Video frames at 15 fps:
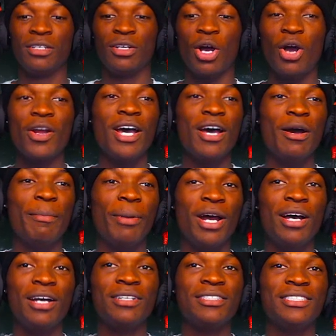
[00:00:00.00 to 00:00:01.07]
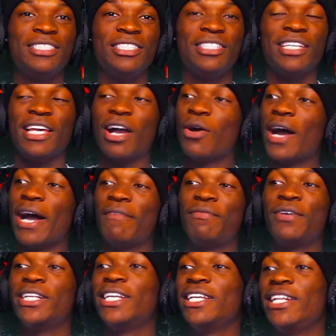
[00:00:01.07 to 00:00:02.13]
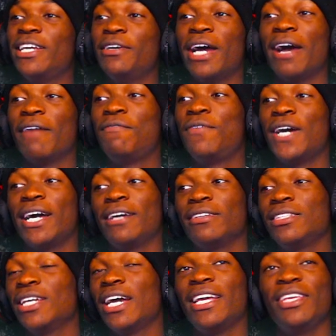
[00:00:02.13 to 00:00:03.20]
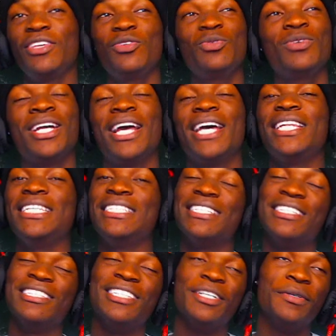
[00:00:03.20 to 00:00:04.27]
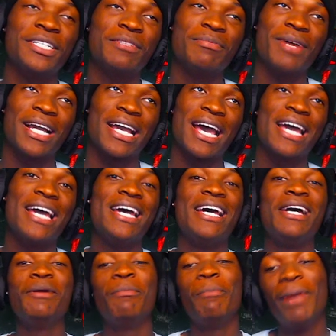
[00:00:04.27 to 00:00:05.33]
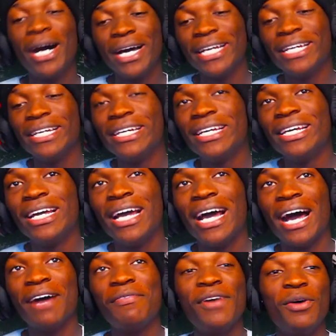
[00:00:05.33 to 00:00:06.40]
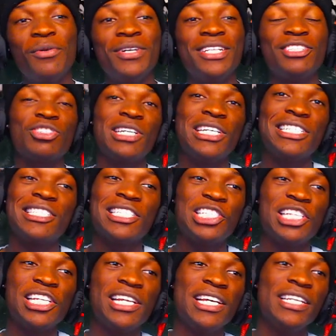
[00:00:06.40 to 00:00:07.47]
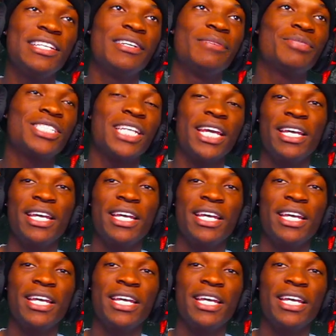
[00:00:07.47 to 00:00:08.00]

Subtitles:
Hold on, bro. Yo, I fucked the lyric. You could at least did lyrics, my guy. But I fuck with the transition in, you know what I'm saying?